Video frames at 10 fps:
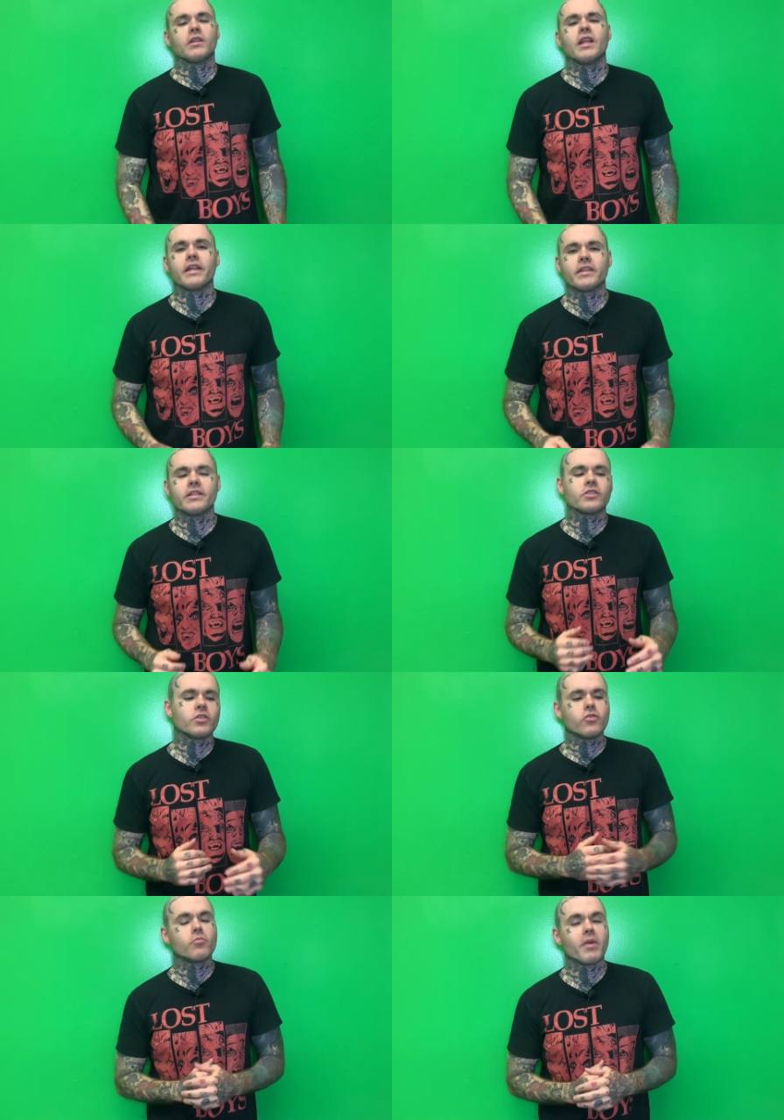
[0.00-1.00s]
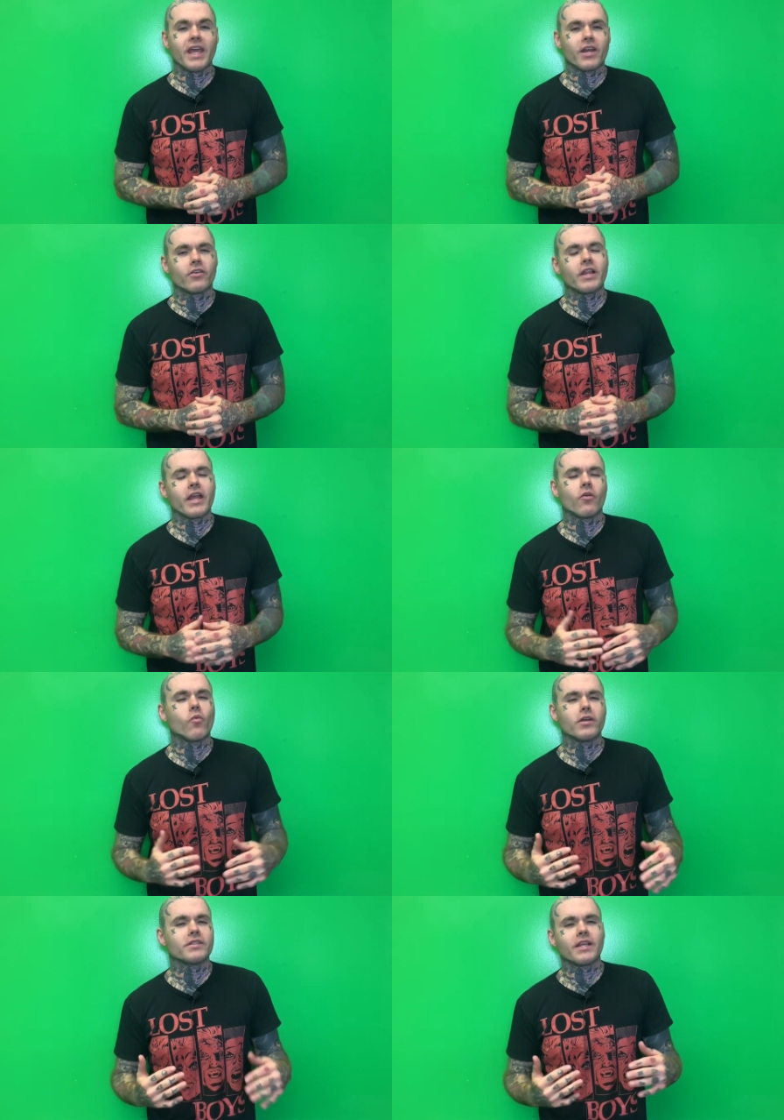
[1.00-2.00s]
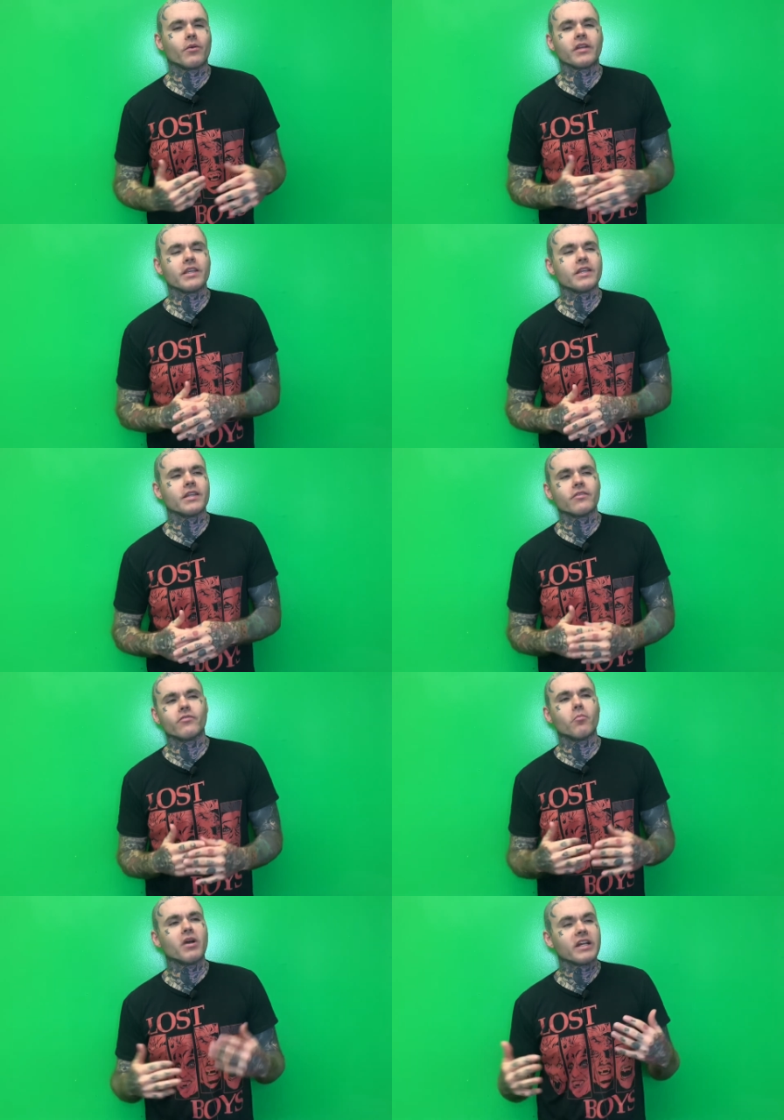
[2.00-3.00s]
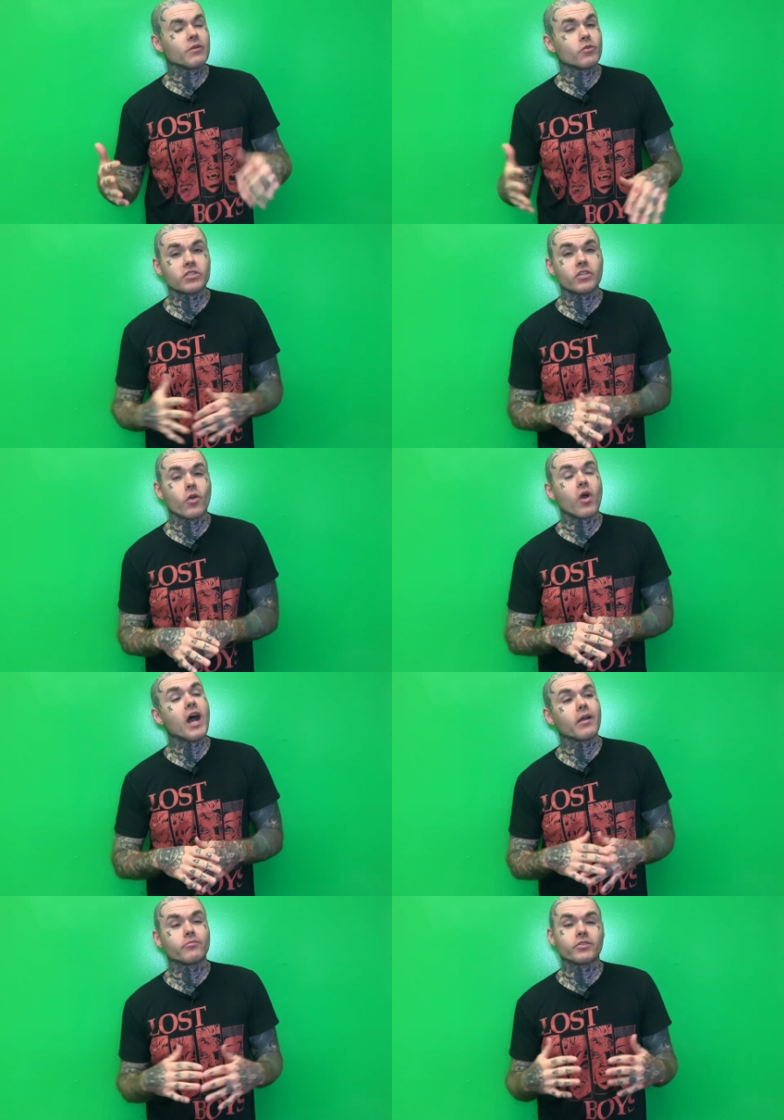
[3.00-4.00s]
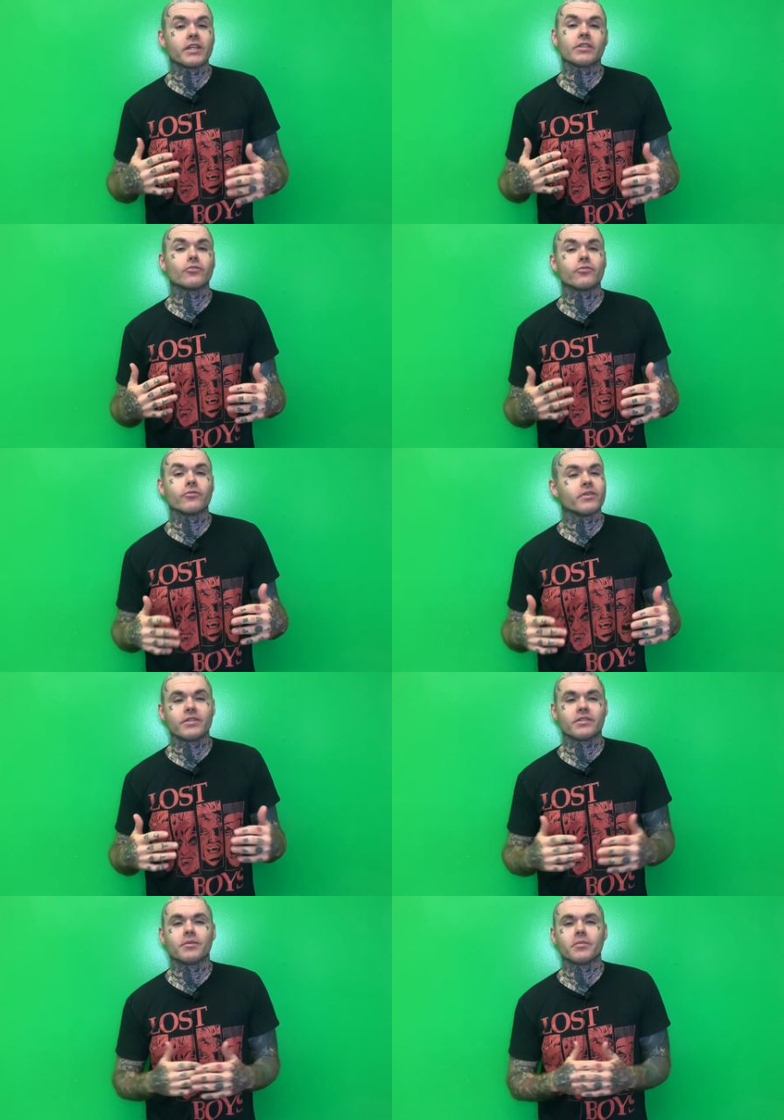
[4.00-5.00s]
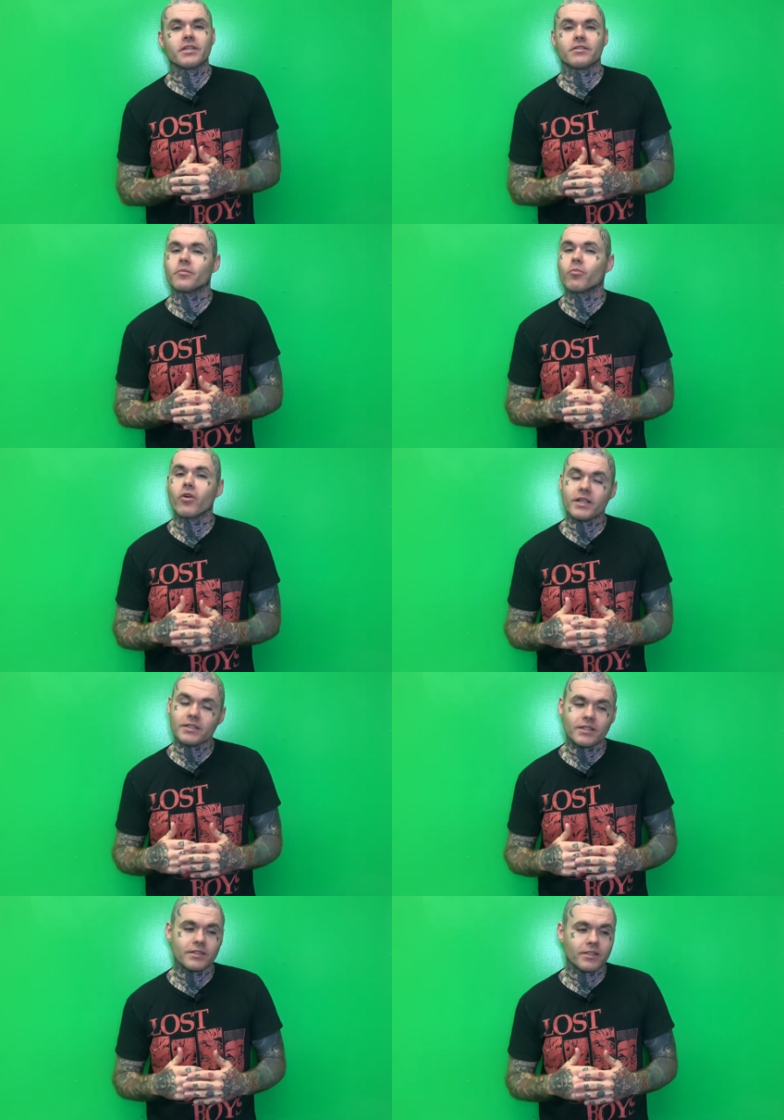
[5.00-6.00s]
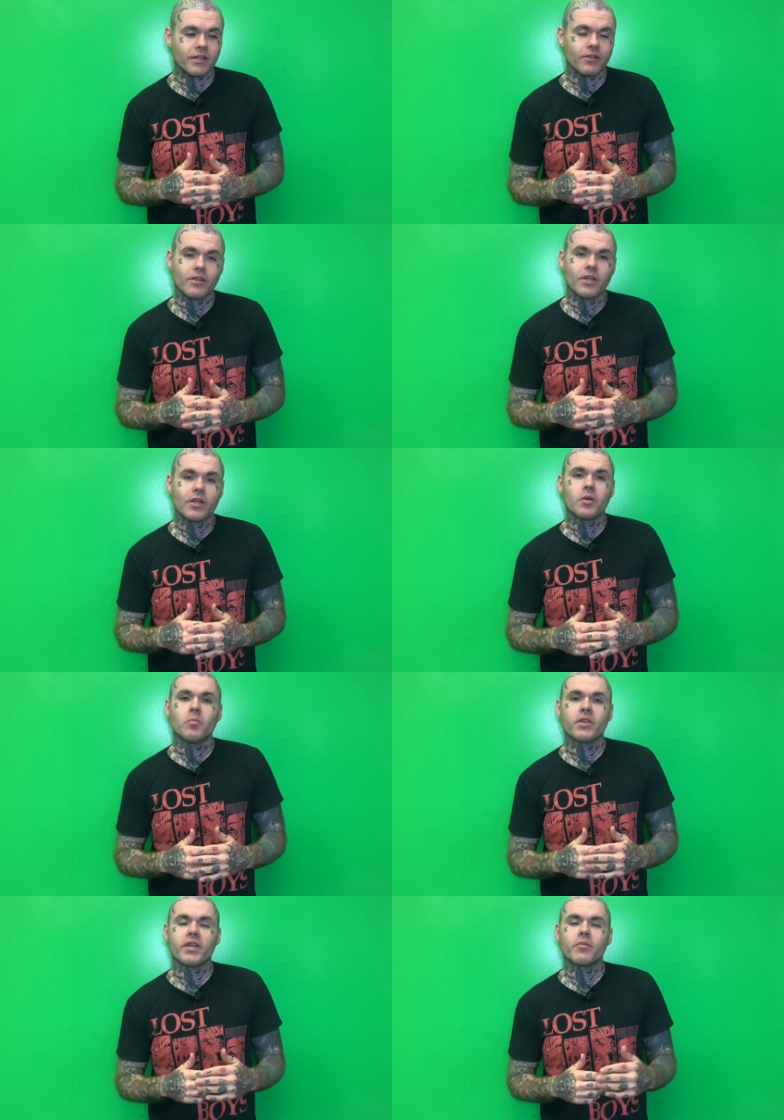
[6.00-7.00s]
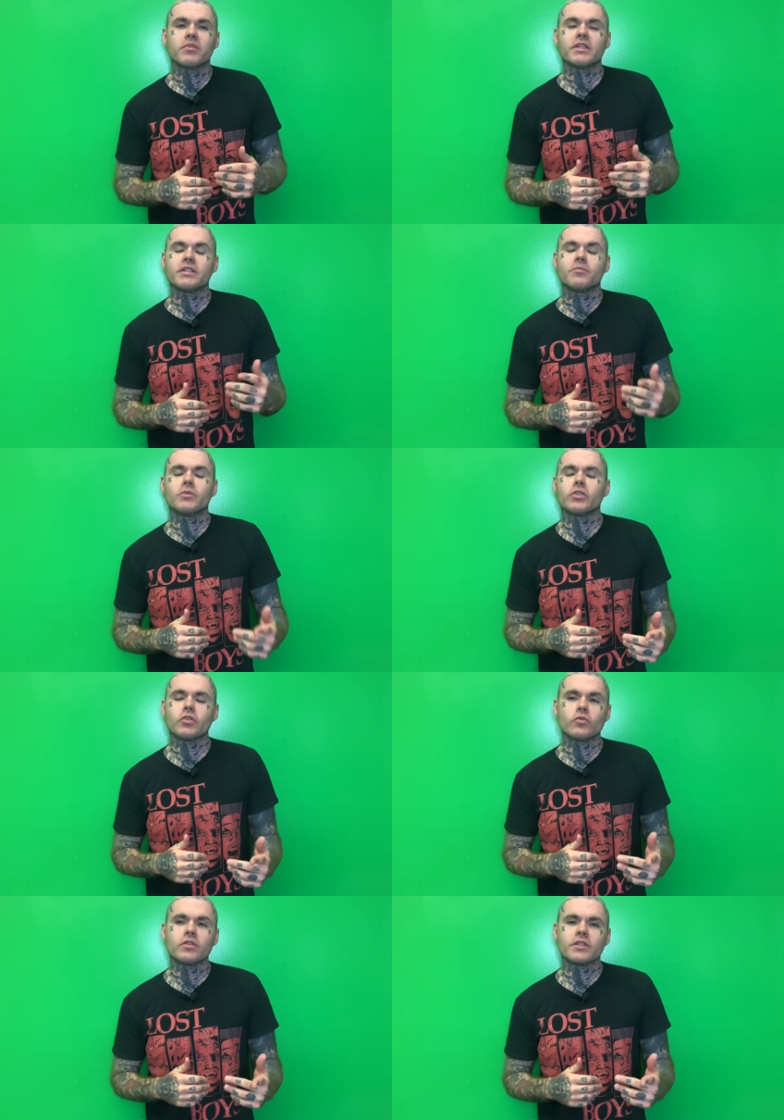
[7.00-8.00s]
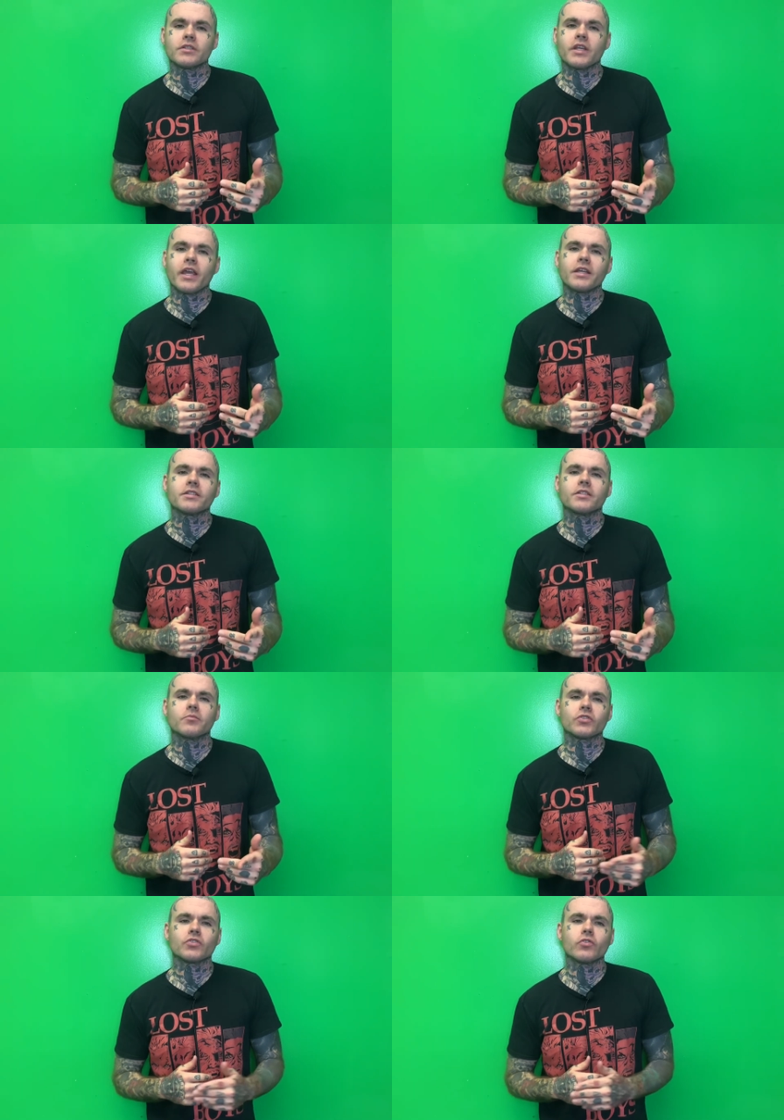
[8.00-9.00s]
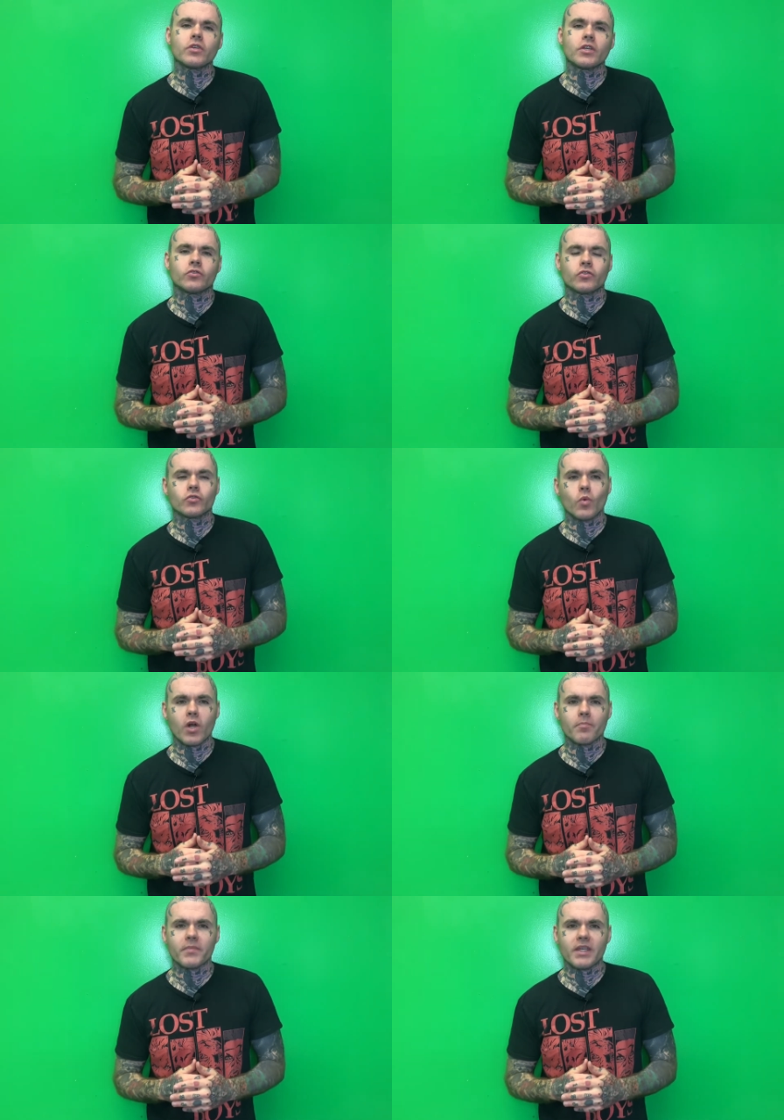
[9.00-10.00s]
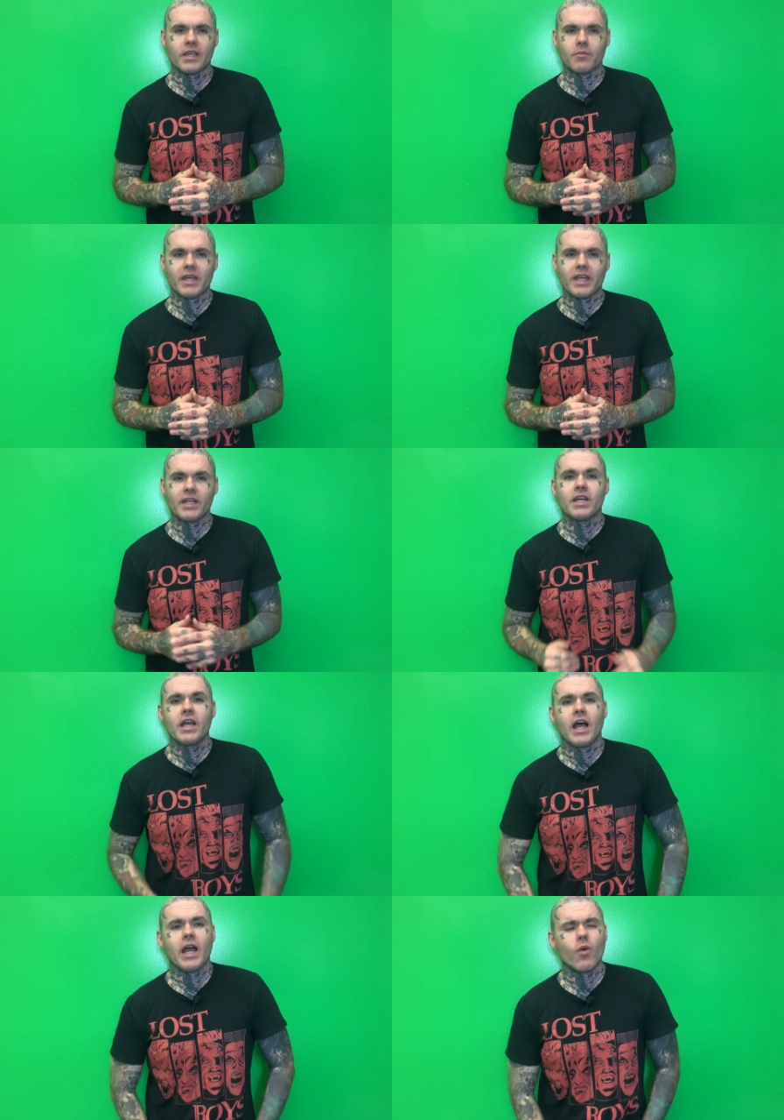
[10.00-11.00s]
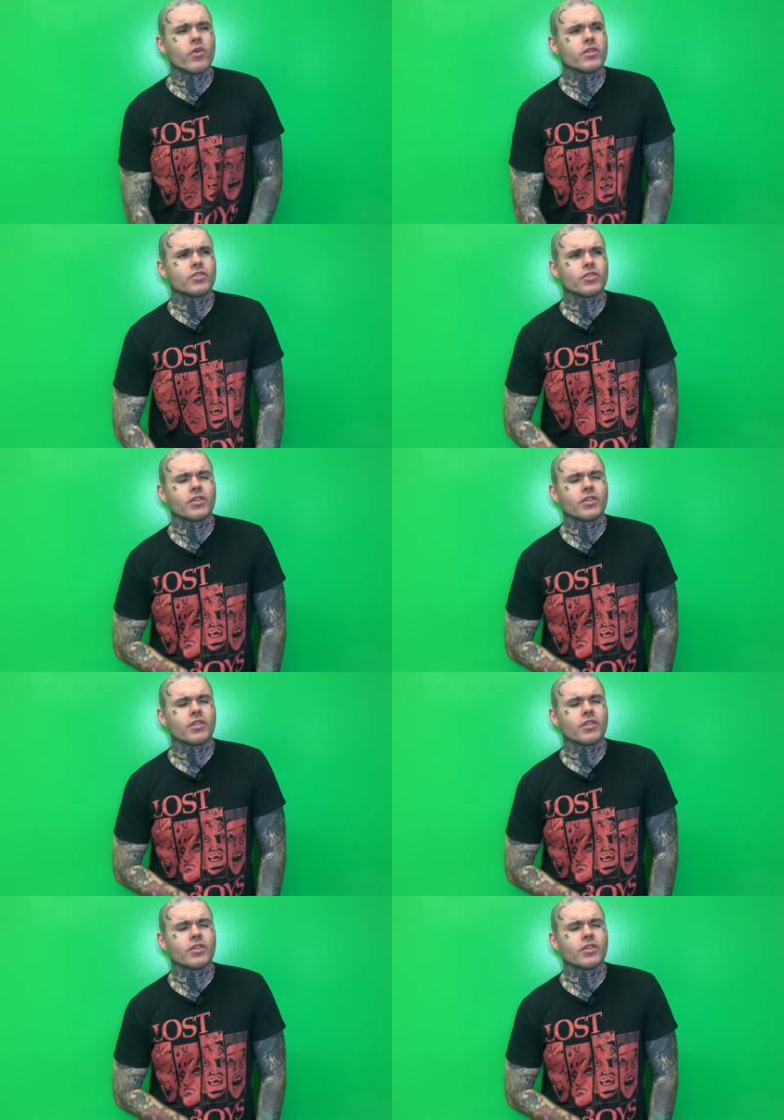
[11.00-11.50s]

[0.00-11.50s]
A lot of these too, man, are like ones I would get if money was no object too, because some of these are pricey as hell. But that leads me to this XM Studios Swamp Thing, man. I wish